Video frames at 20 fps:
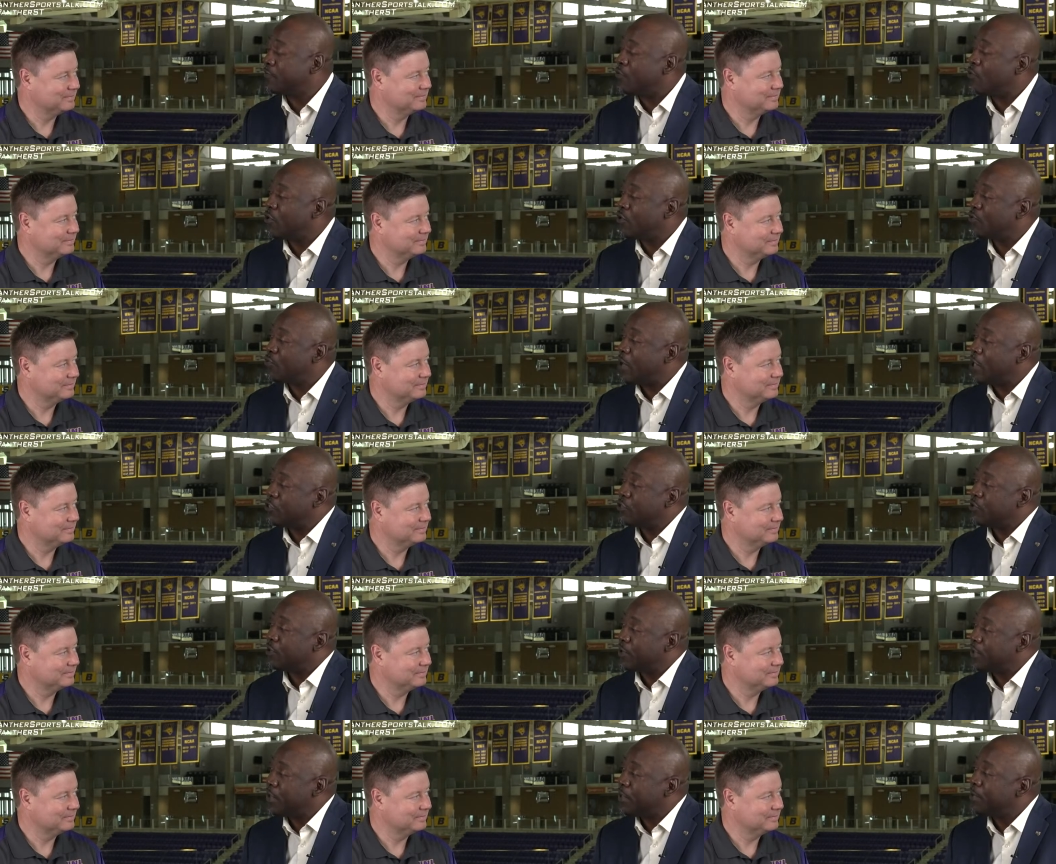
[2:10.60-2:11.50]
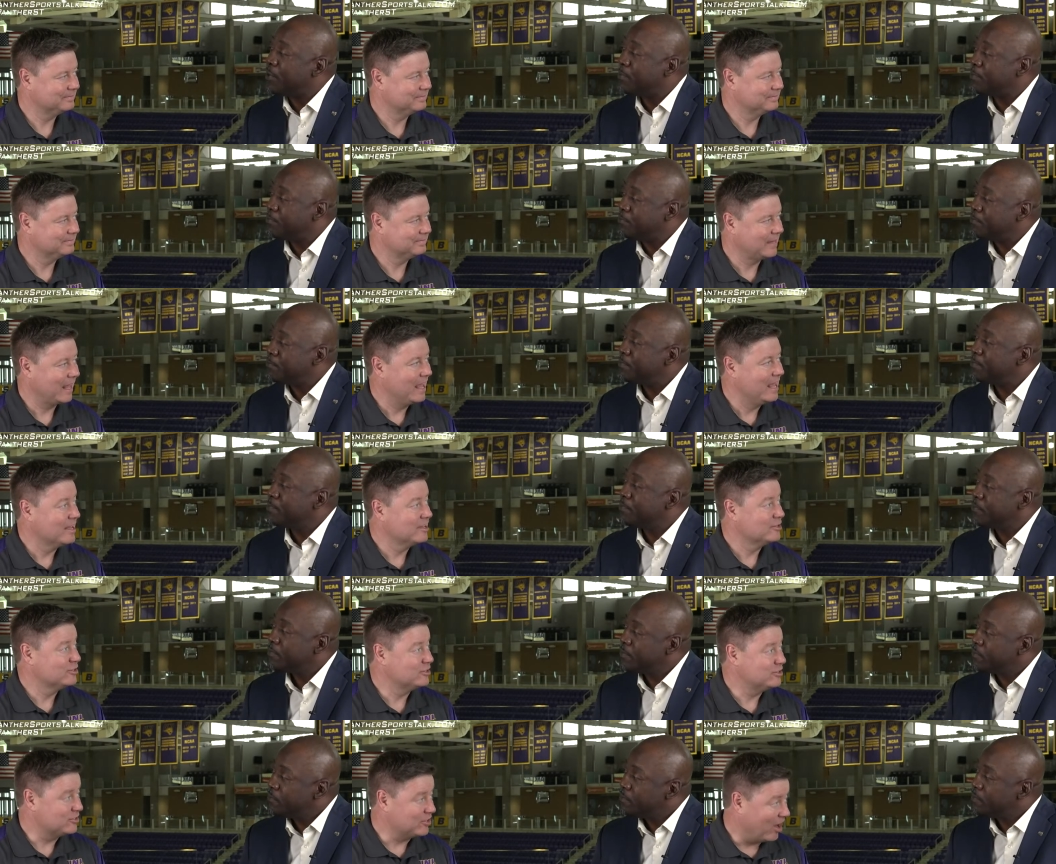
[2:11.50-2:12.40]
Speaker 1: forward to watching the game.
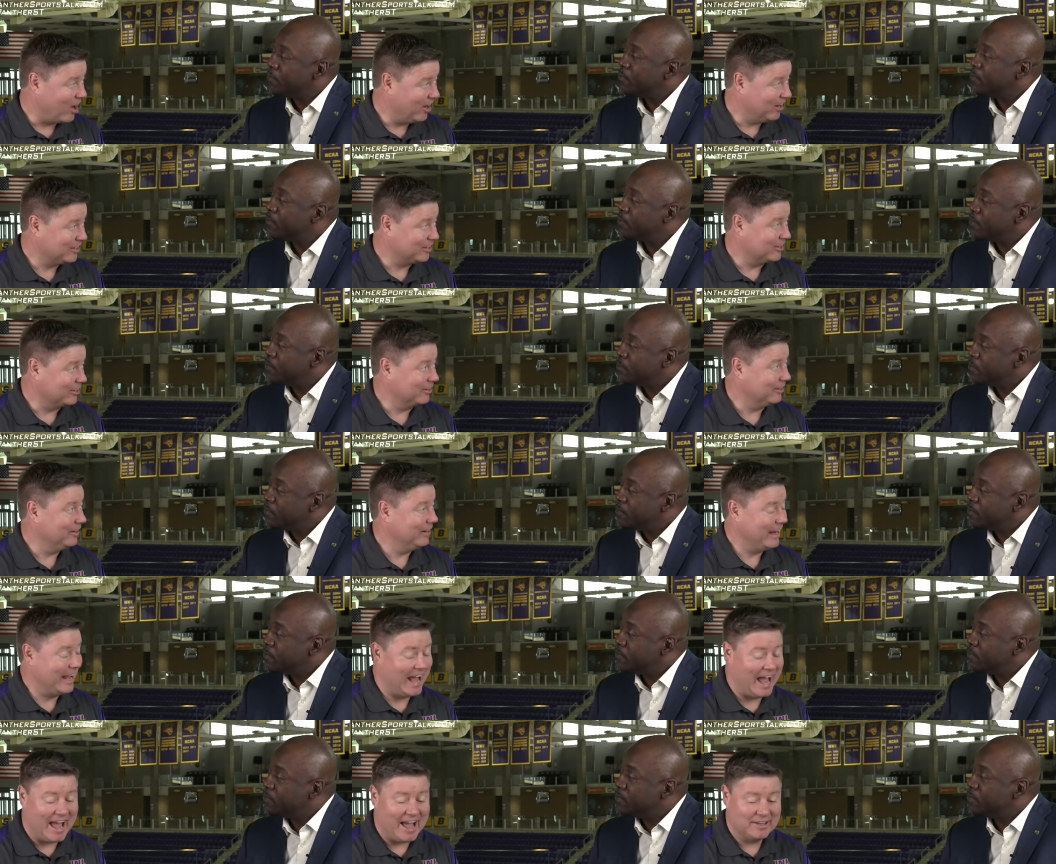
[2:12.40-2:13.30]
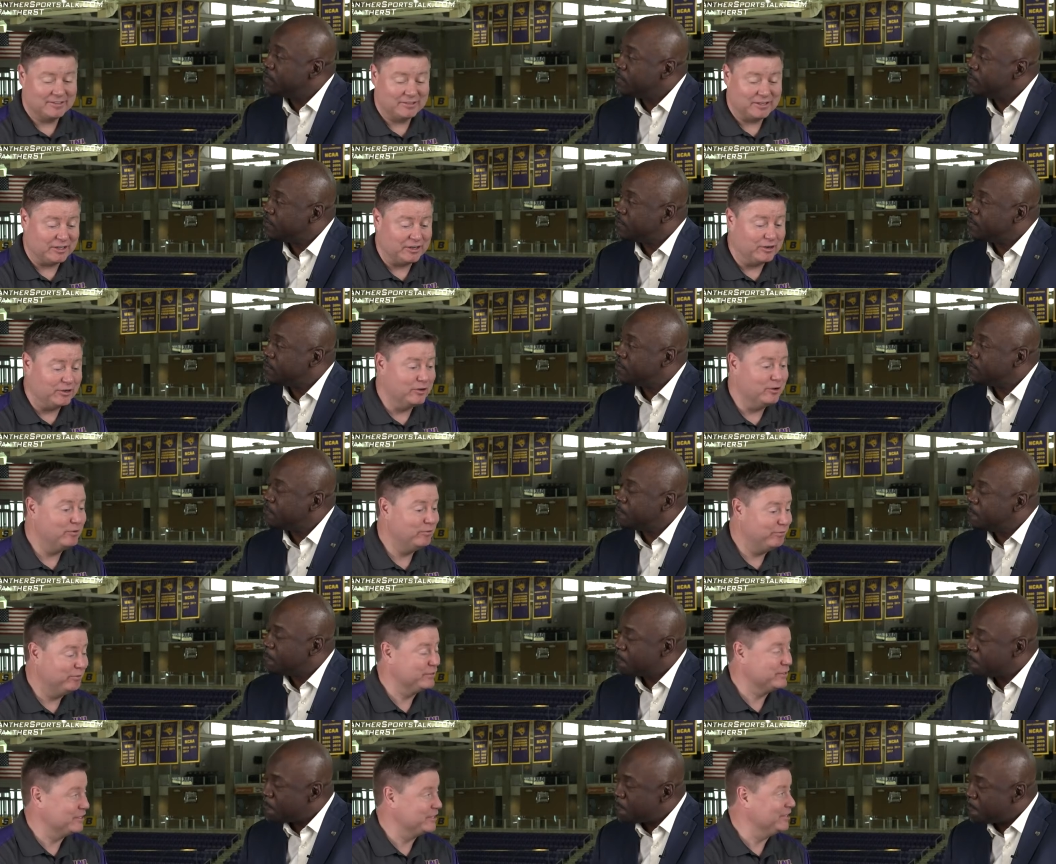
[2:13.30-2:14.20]
Speaker 2: Soccer has a new
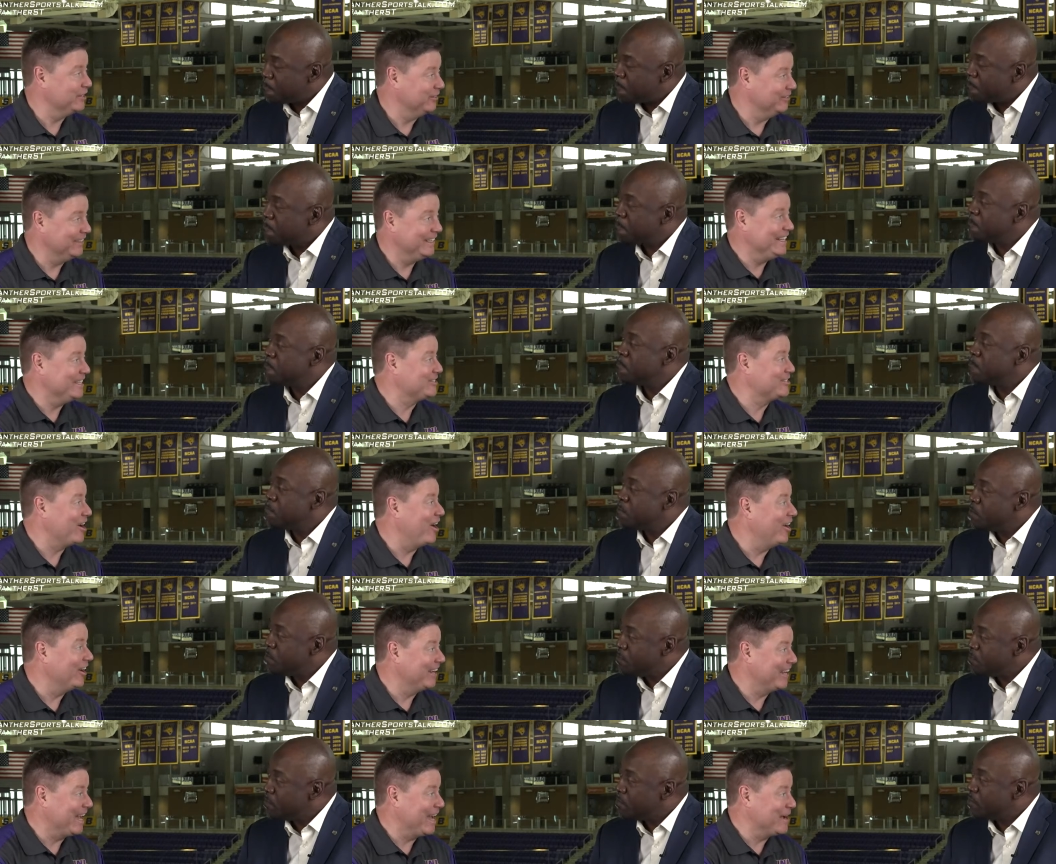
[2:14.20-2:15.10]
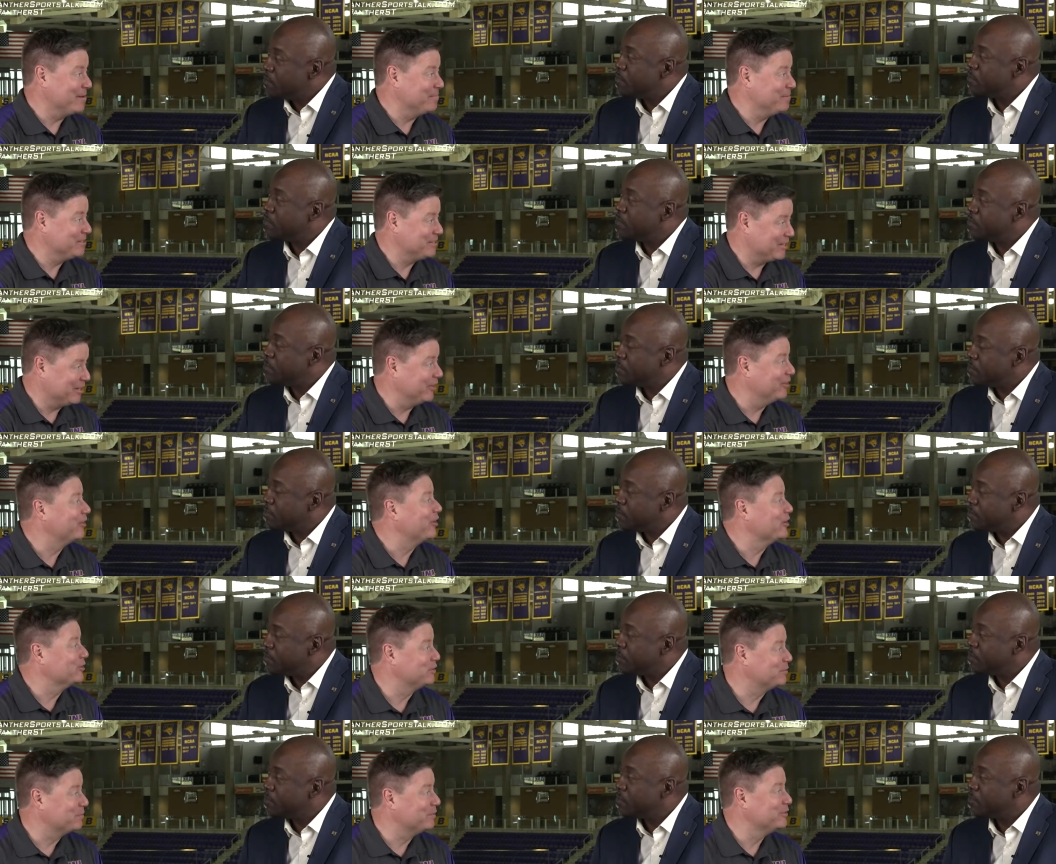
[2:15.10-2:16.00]
facility. It's on campus. I know
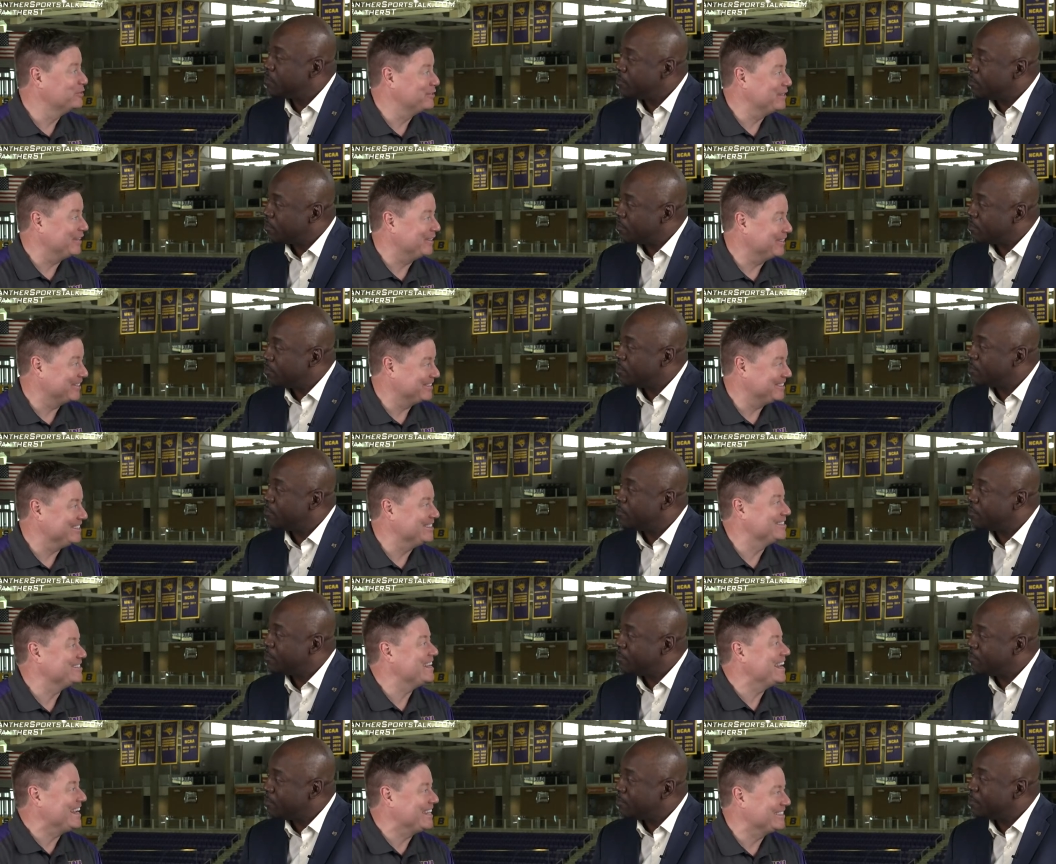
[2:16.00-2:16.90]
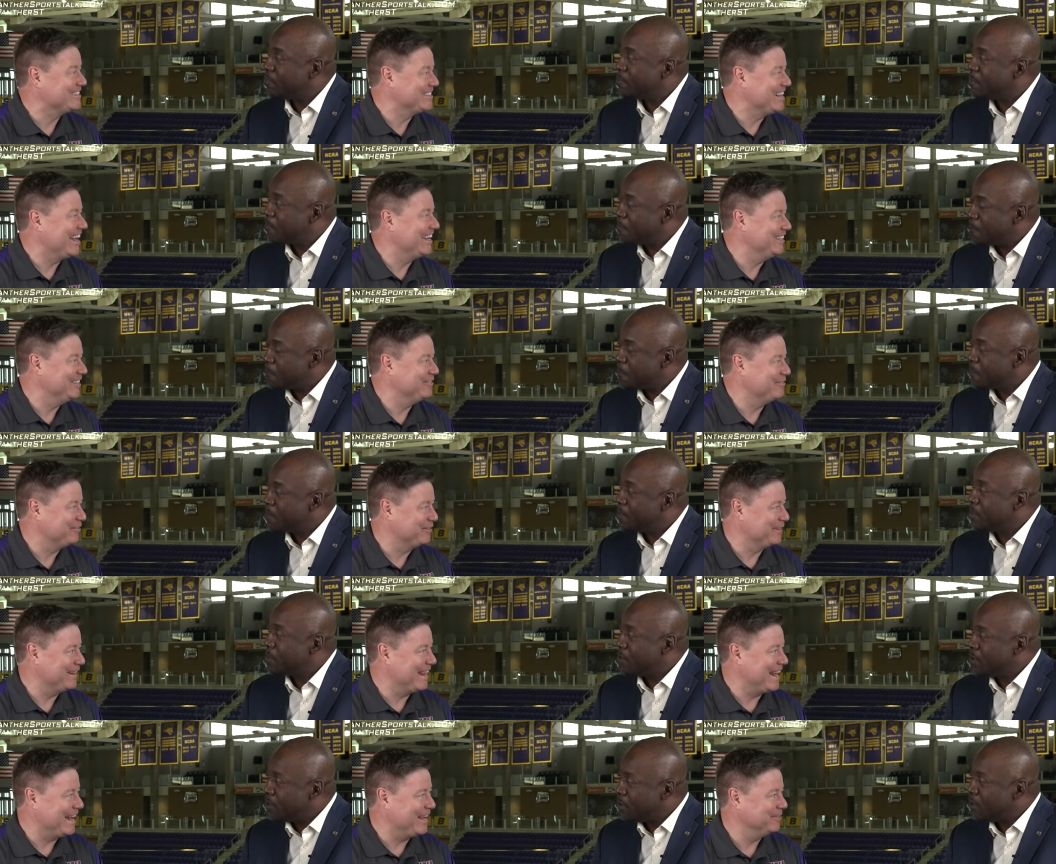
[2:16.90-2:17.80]
Coach Bruce Erickson's excited for
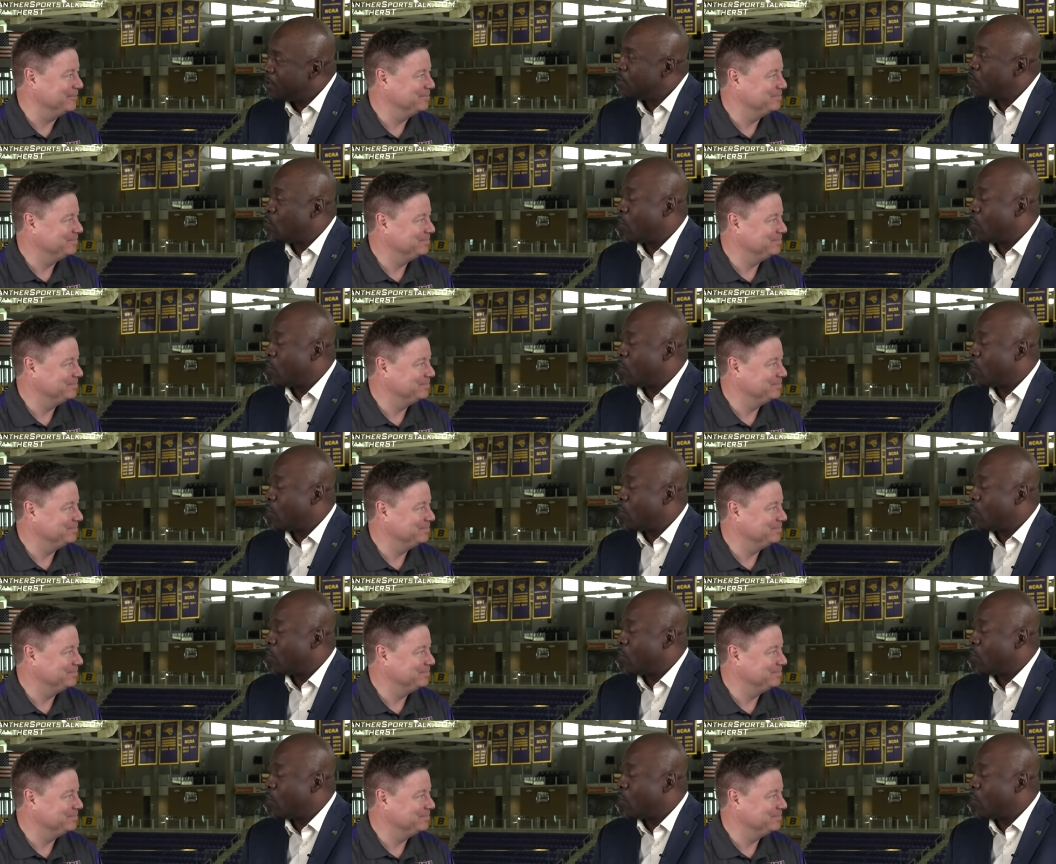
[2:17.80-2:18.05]
that.